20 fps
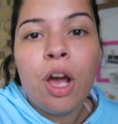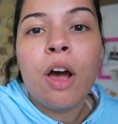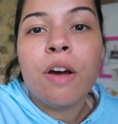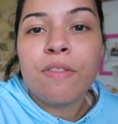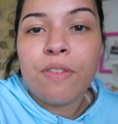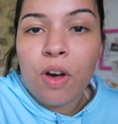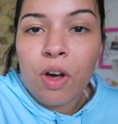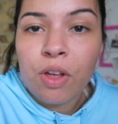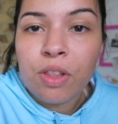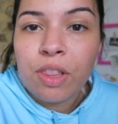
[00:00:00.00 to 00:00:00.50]
of
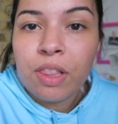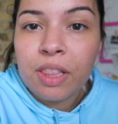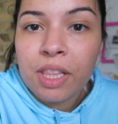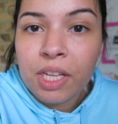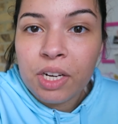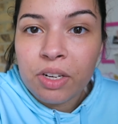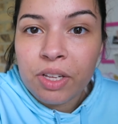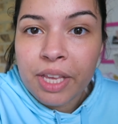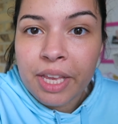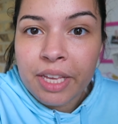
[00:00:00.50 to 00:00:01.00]
all the
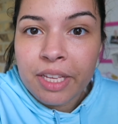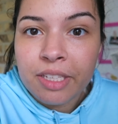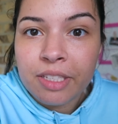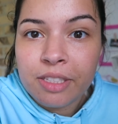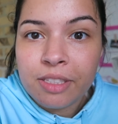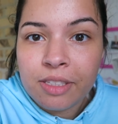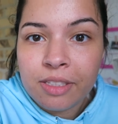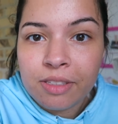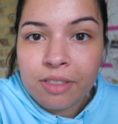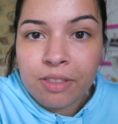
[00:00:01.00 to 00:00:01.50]
little
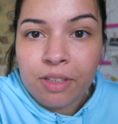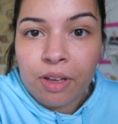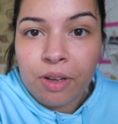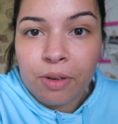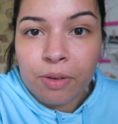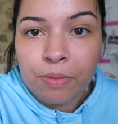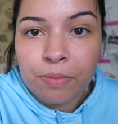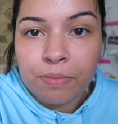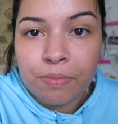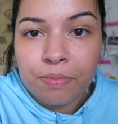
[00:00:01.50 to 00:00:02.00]
kids,
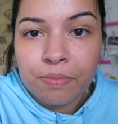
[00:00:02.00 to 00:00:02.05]
so